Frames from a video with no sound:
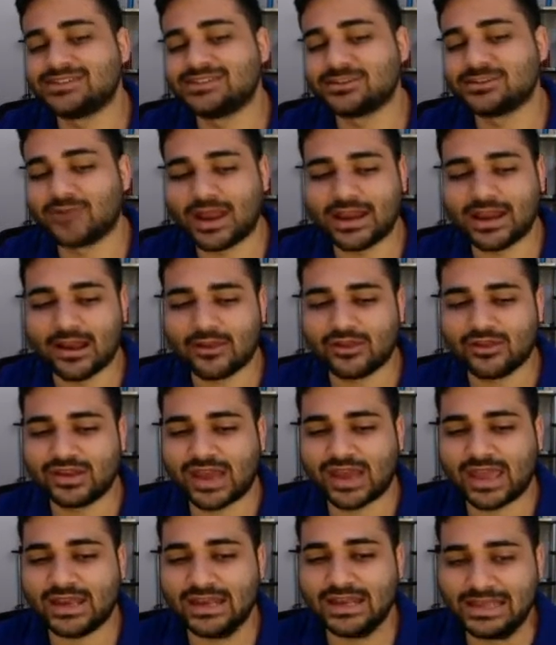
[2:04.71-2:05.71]
So right now the
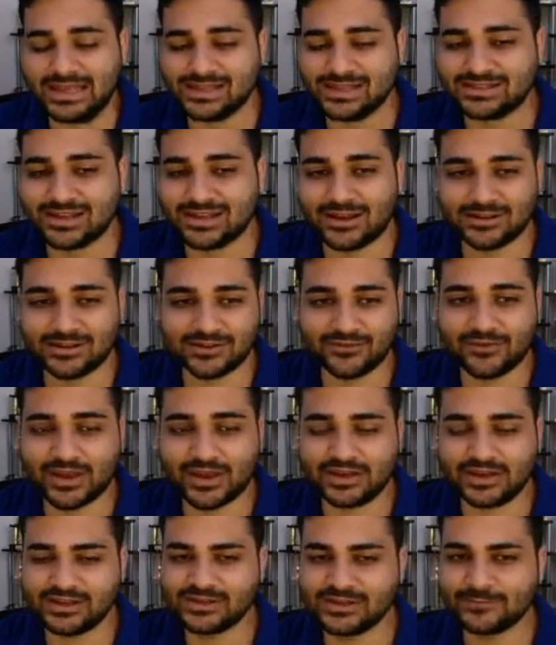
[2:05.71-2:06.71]
knight is
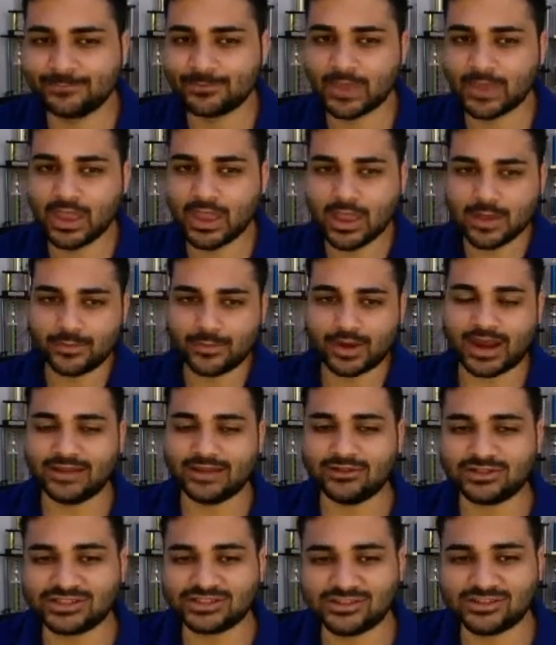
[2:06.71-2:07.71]
undefended, but I
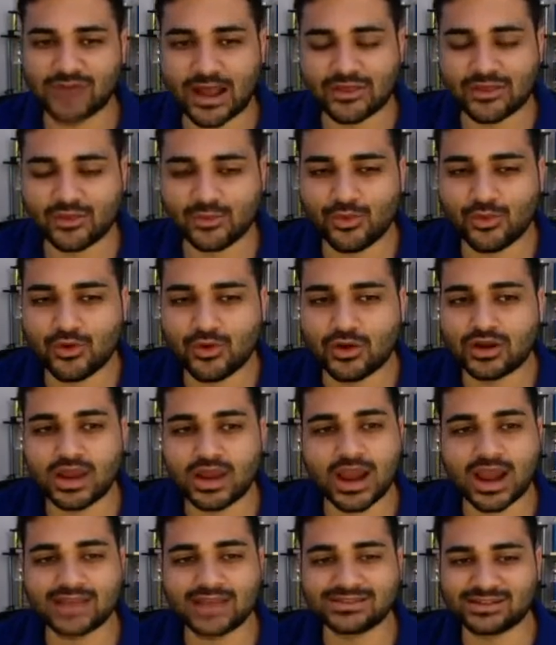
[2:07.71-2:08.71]
looked around the board
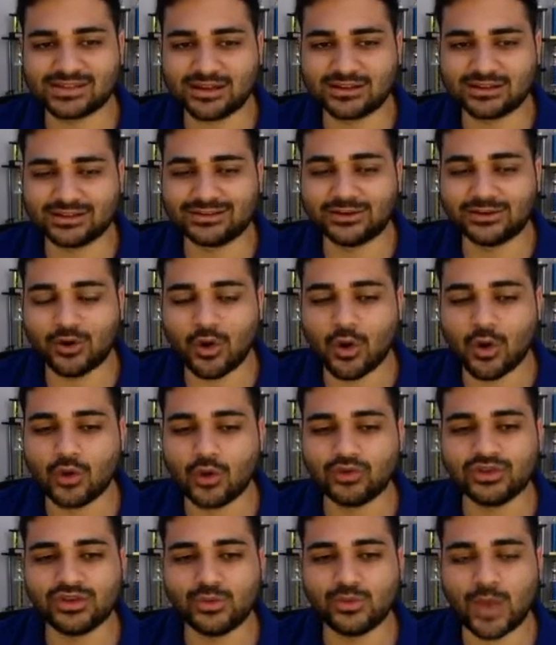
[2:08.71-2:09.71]
and I saw that the
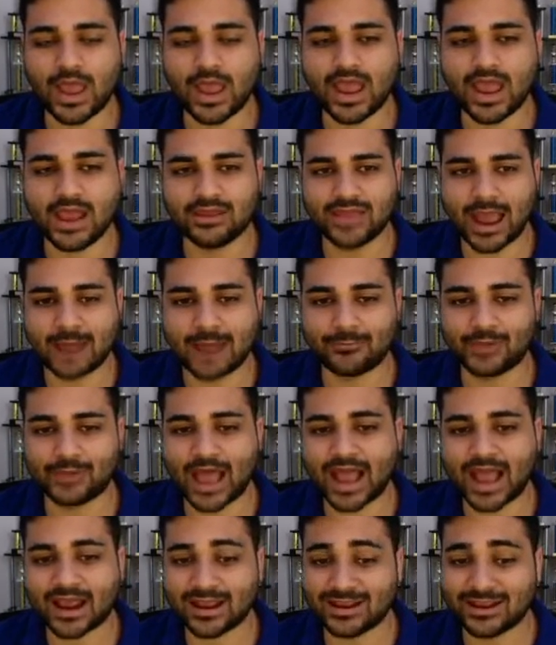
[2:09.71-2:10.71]
only way that
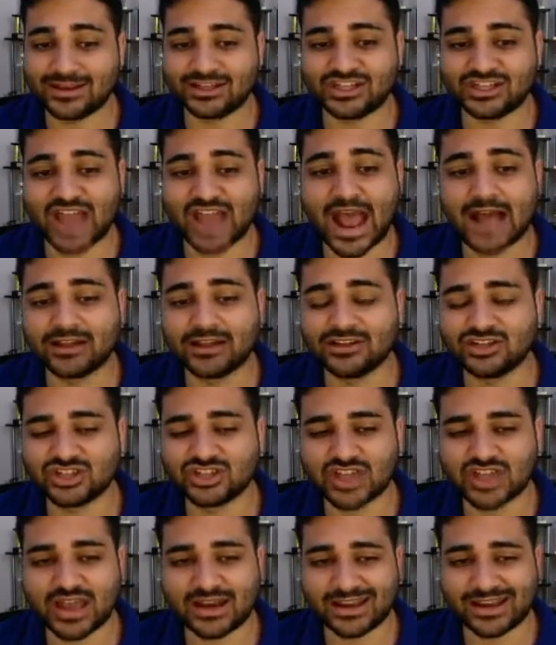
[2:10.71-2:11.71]
black can challenge
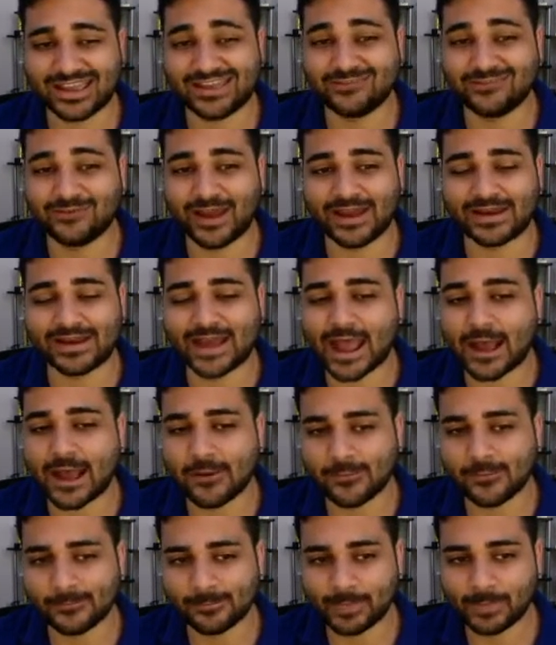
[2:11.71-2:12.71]
that knight right
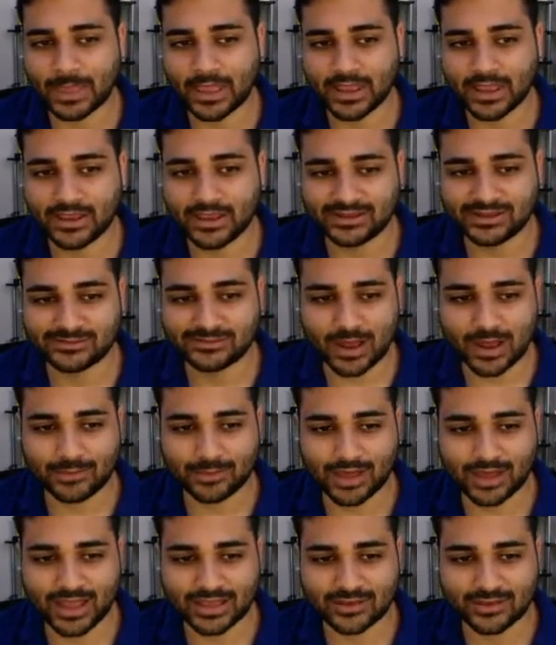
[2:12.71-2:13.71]
now is by
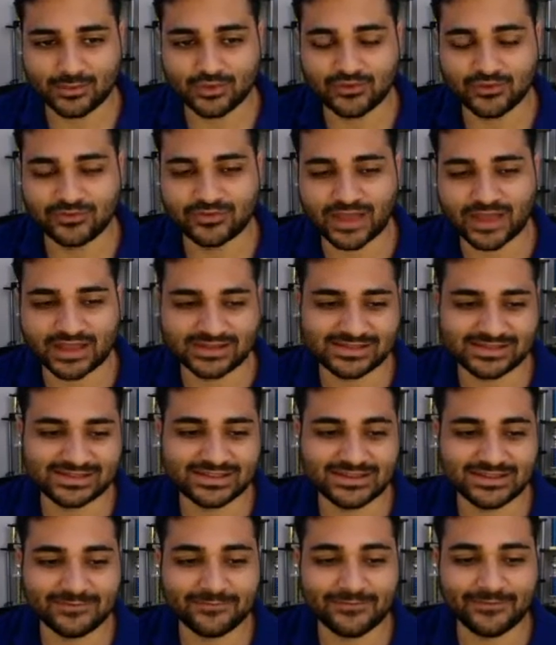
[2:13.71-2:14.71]
playing a move like
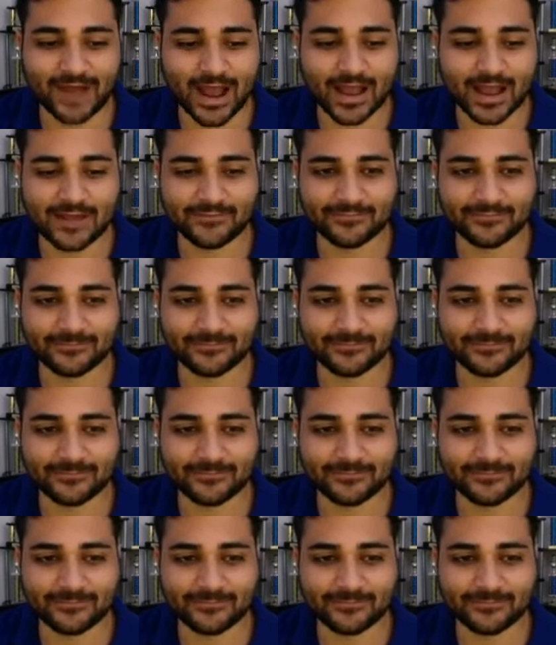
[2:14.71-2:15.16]
c5.